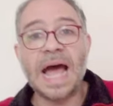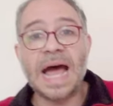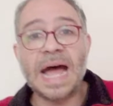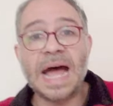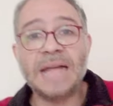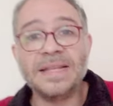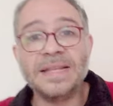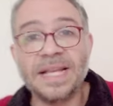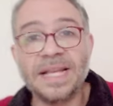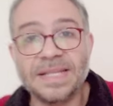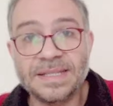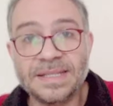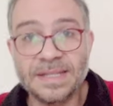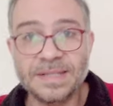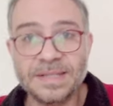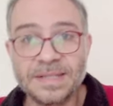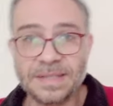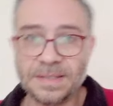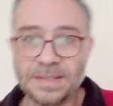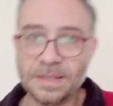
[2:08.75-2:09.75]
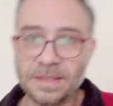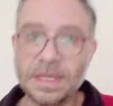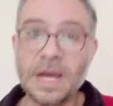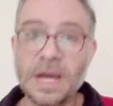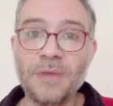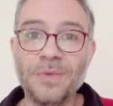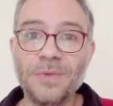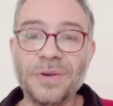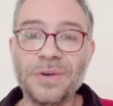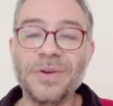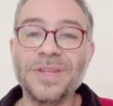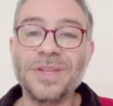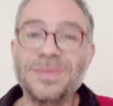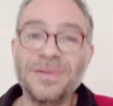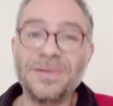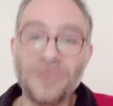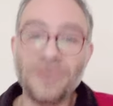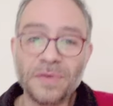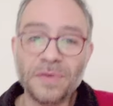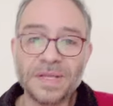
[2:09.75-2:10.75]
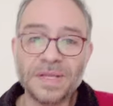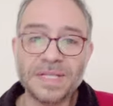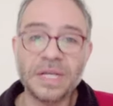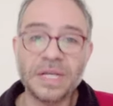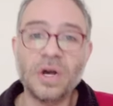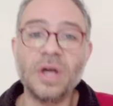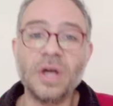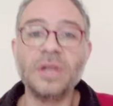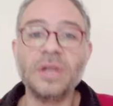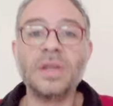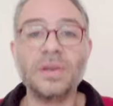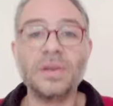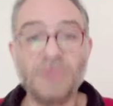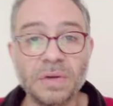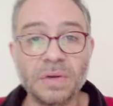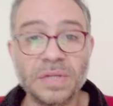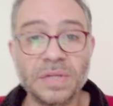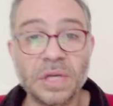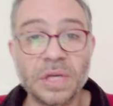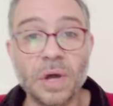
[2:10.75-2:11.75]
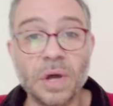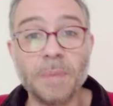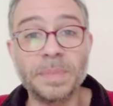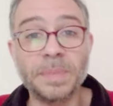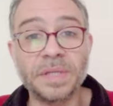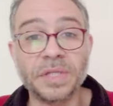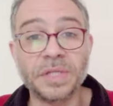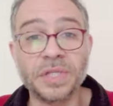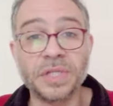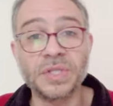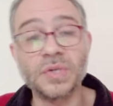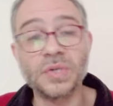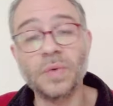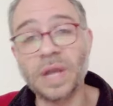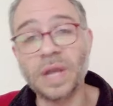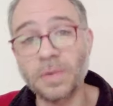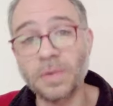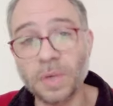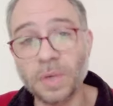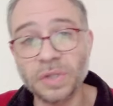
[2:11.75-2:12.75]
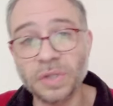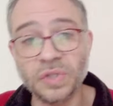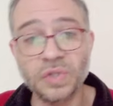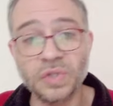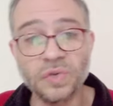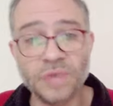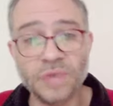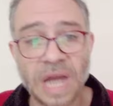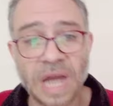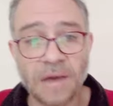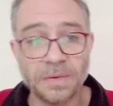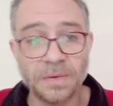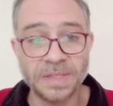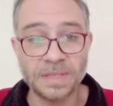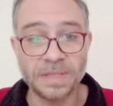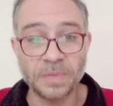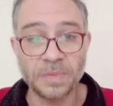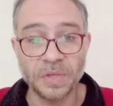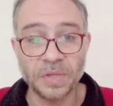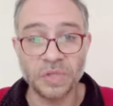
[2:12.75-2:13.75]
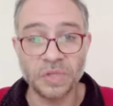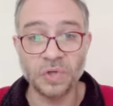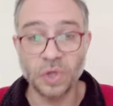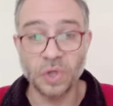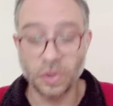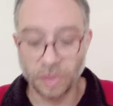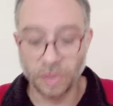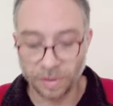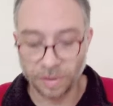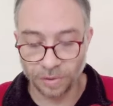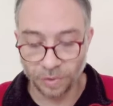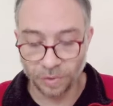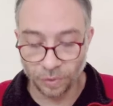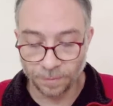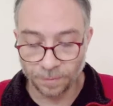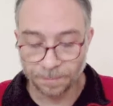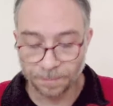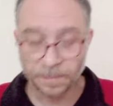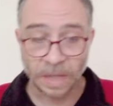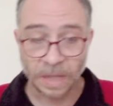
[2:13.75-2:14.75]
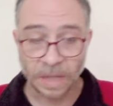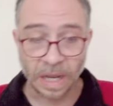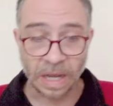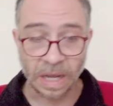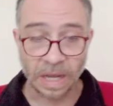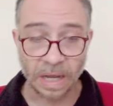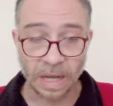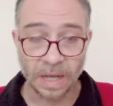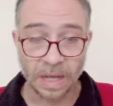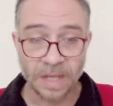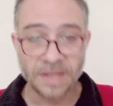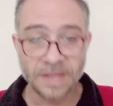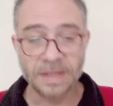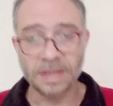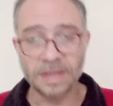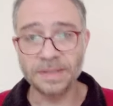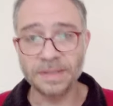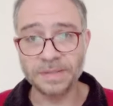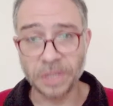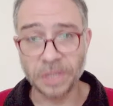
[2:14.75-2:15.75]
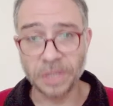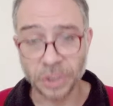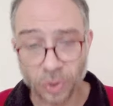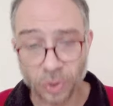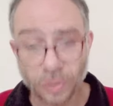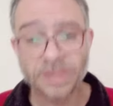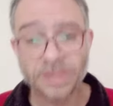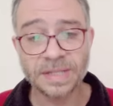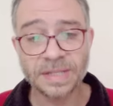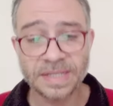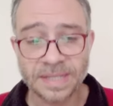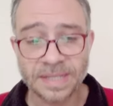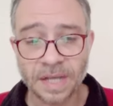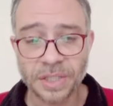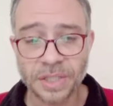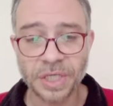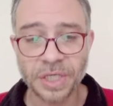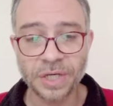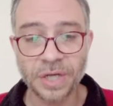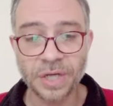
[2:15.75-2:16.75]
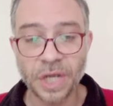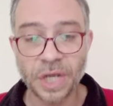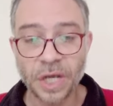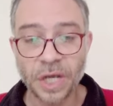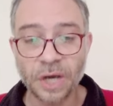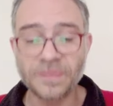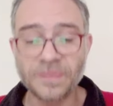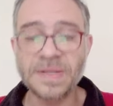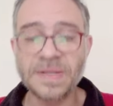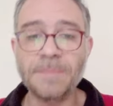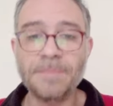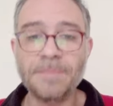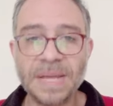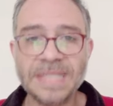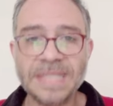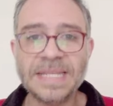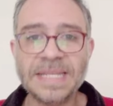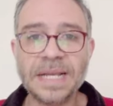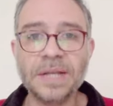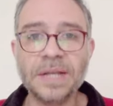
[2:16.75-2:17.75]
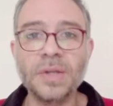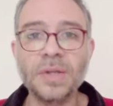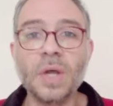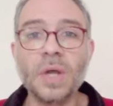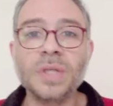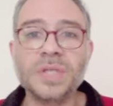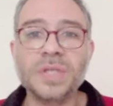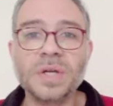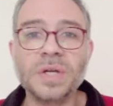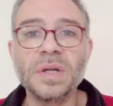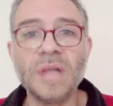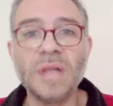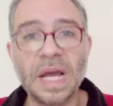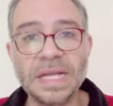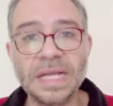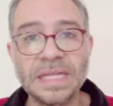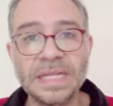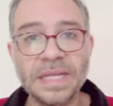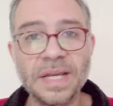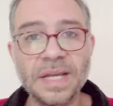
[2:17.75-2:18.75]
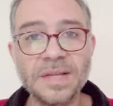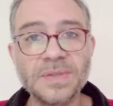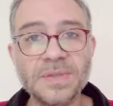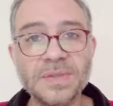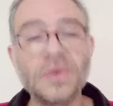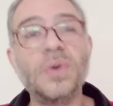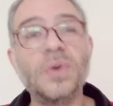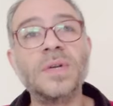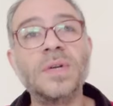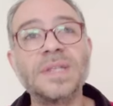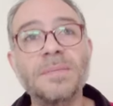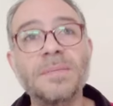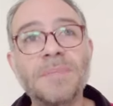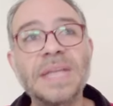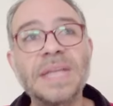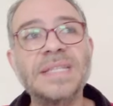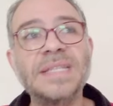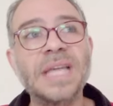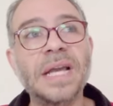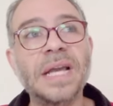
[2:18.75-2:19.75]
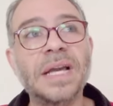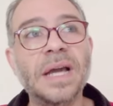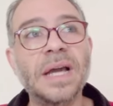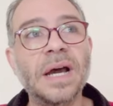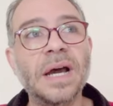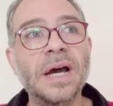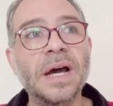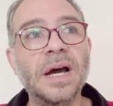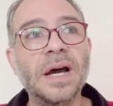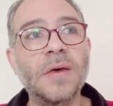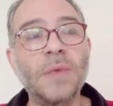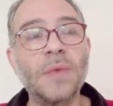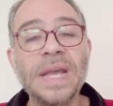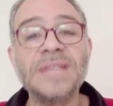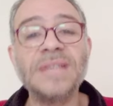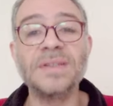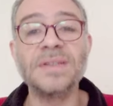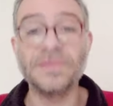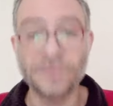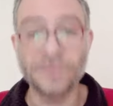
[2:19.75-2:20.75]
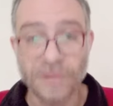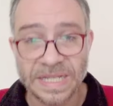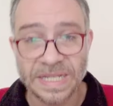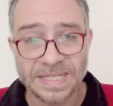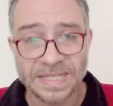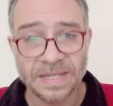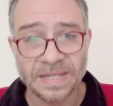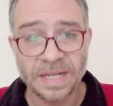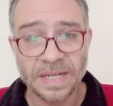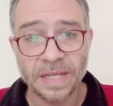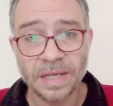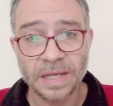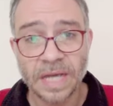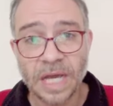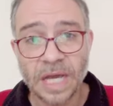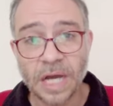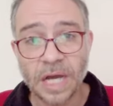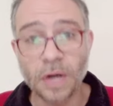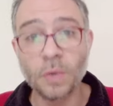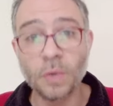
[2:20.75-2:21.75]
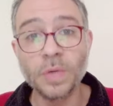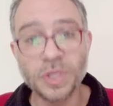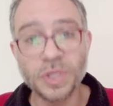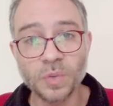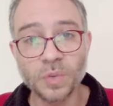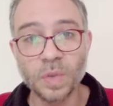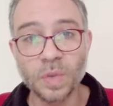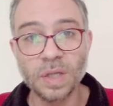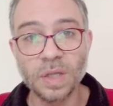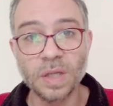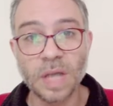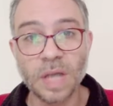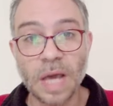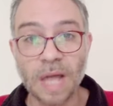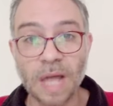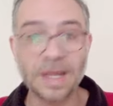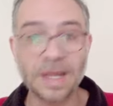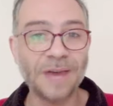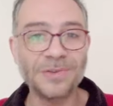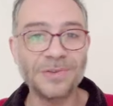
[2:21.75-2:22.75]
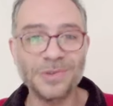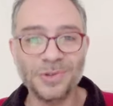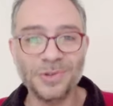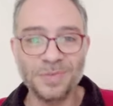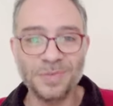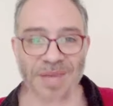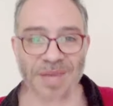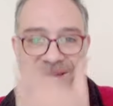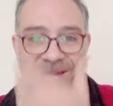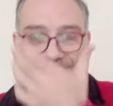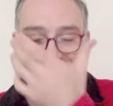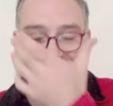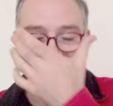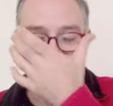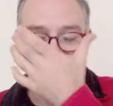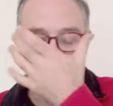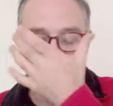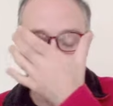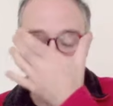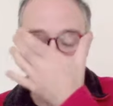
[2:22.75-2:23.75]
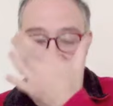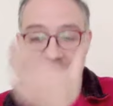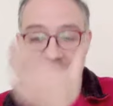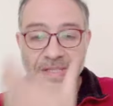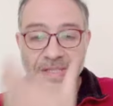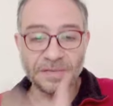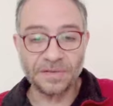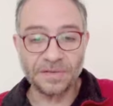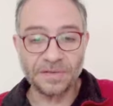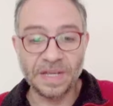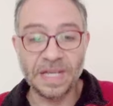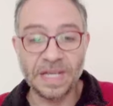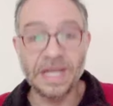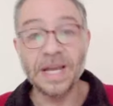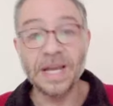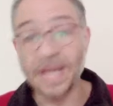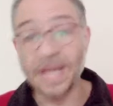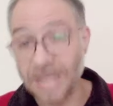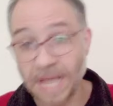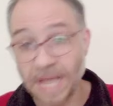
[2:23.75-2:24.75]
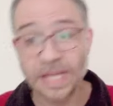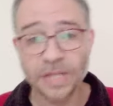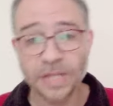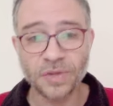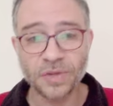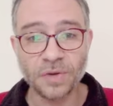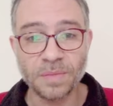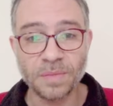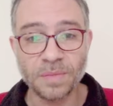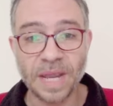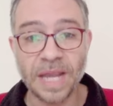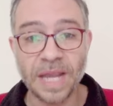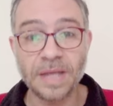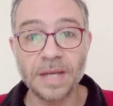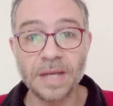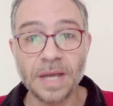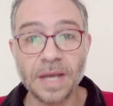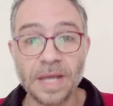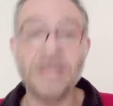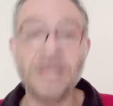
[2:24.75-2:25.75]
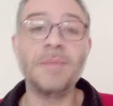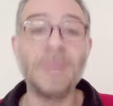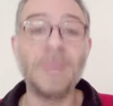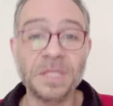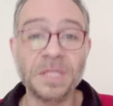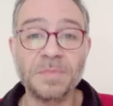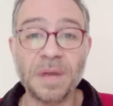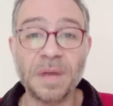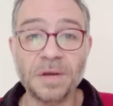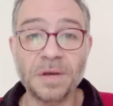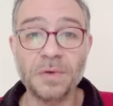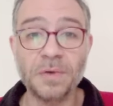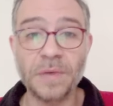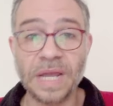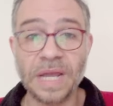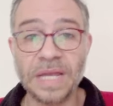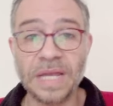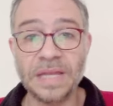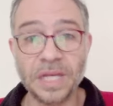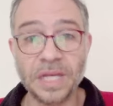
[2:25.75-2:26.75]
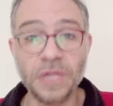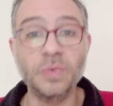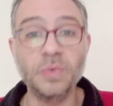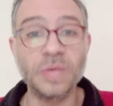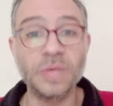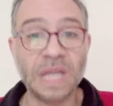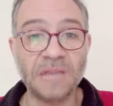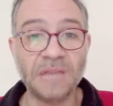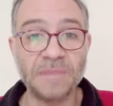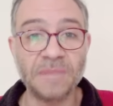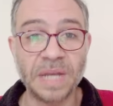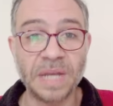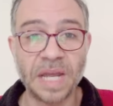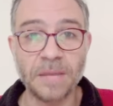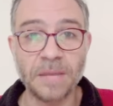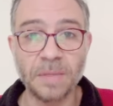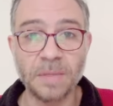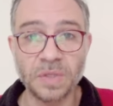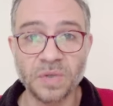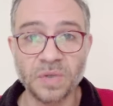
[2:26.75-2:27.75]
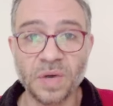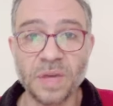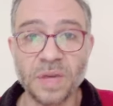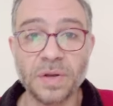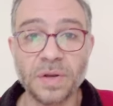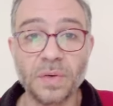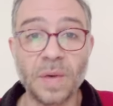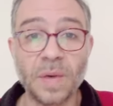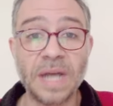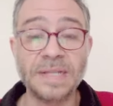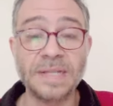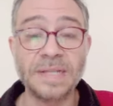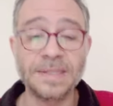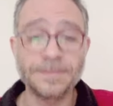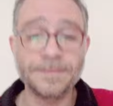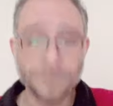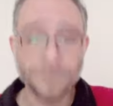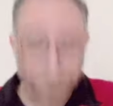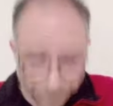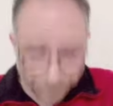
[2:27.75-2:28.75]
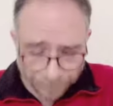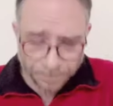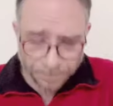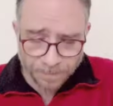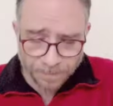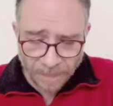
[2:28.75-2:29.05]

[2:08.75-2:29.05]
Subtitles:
And it's this that we're going to be focusing on throughout the competition. So what I want to do now is I'm going to go through a short discussion of some basic logical ideas or some basic ways of reasoning, which will allow you to be able to do philosophy in any domain in a much better way than you would have been able to otherwise.